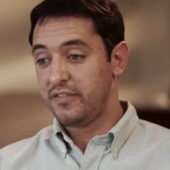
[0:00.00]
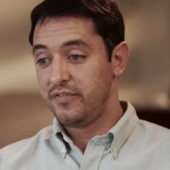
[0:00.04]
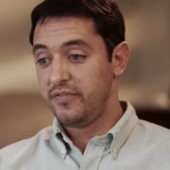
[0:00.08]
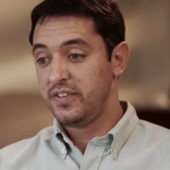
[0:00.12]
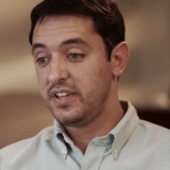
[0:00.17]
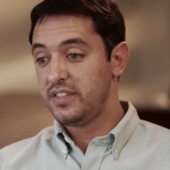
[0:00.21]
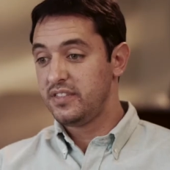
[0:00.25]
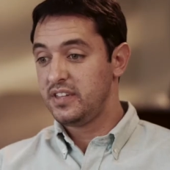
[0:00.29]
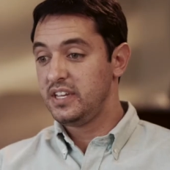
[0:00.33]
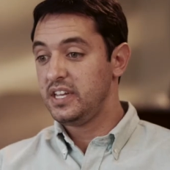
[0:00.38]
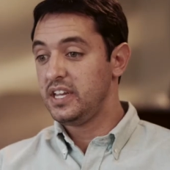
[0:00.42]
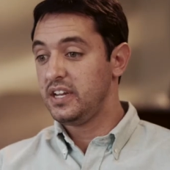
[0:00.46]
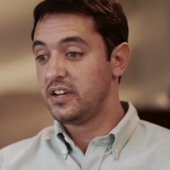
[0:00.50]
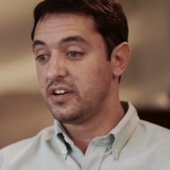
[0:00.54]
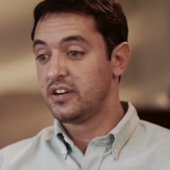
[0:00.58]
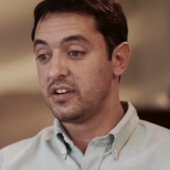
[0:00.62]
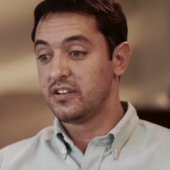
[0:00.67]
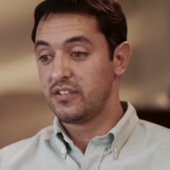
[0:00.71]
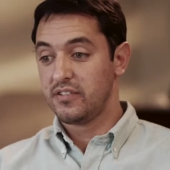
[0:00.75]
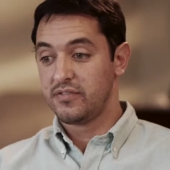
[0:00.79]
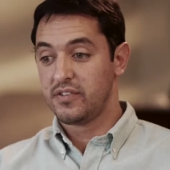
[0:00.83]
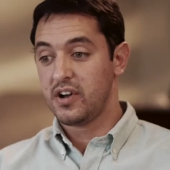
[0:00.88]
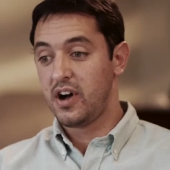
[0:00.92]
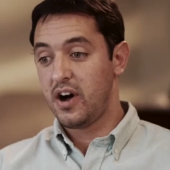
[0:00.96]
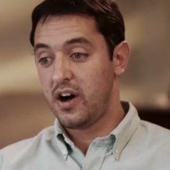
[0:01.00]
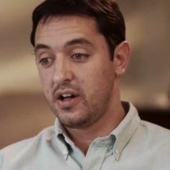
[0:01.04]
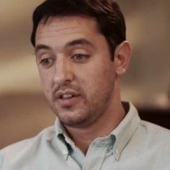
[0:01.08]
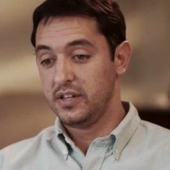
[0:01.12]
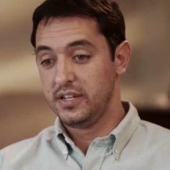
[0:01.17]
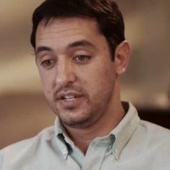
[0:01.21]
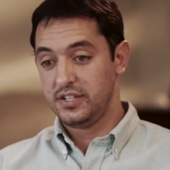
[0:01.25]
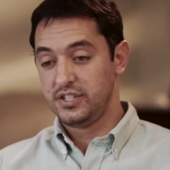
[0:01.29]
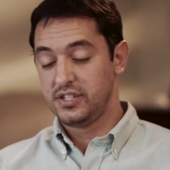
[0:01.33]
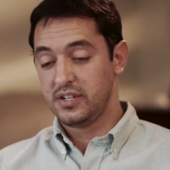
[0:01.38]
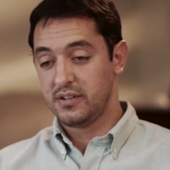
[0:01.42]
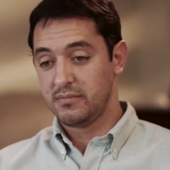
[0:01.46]
5th year of
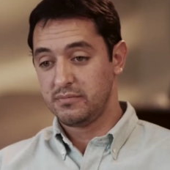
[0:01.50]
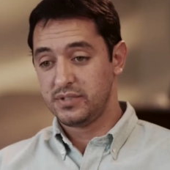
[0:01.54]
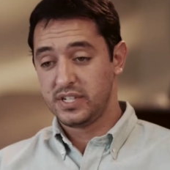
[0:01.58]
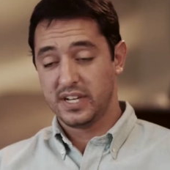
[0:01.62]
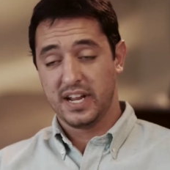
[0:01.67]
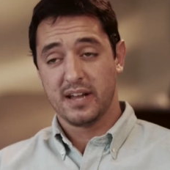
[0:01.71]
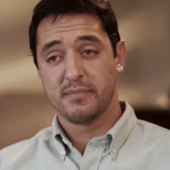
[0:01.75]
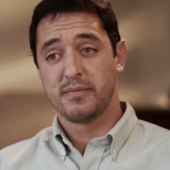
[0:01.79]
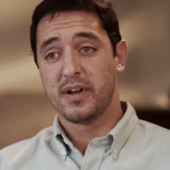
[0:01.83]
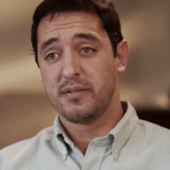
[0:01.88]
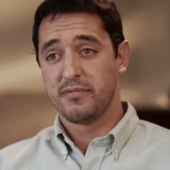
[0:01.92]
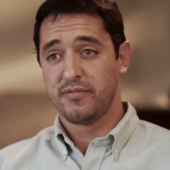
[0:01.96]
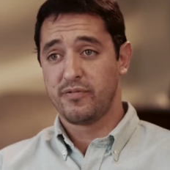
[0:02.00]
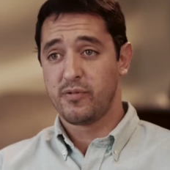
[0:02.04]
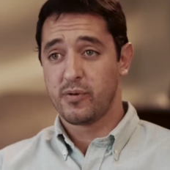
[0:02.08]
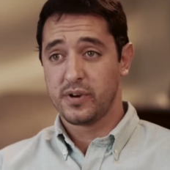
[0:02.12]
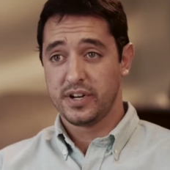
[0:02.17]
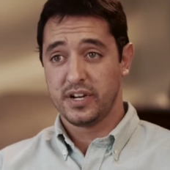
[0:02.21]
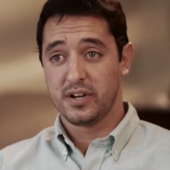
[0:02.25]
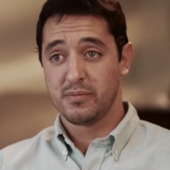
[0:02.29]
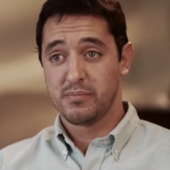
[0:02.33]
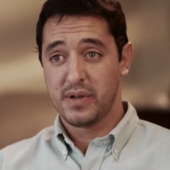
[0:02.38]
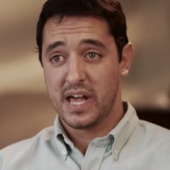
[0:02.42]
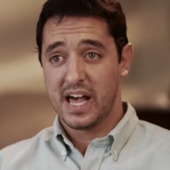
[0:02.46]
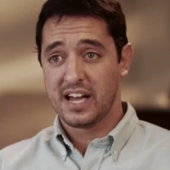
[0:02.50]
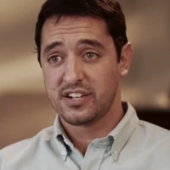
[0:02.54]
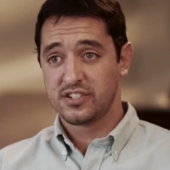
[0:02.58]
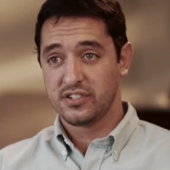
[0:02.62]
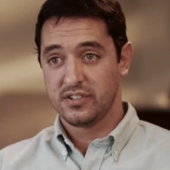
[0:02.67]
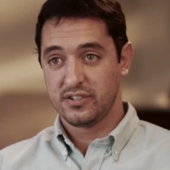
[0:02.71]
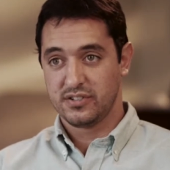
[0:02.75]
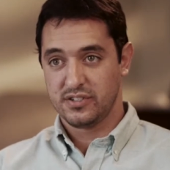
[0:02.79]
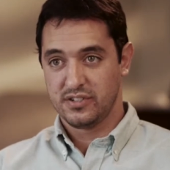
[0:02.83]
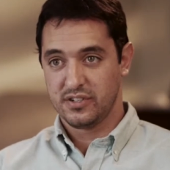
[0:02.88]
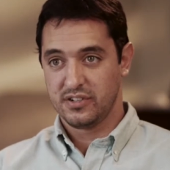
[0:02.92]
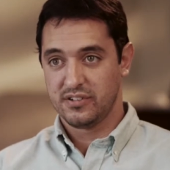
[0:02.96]
college, to get my 4-year
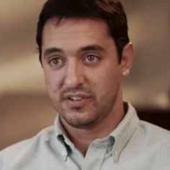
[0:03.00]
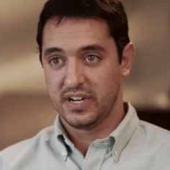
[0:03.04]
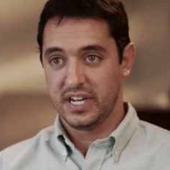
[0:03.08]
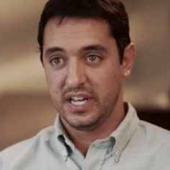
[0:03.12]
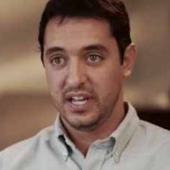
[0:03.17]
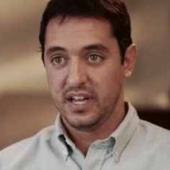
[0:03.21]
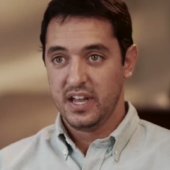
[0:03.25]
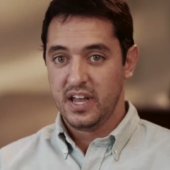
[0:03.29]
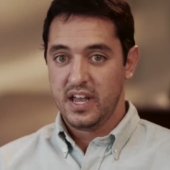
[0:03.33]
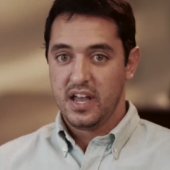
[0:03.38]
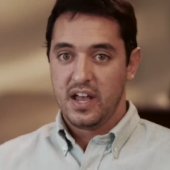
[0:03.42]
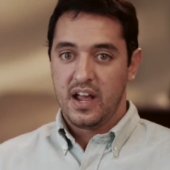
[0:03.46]
bachelor's degree,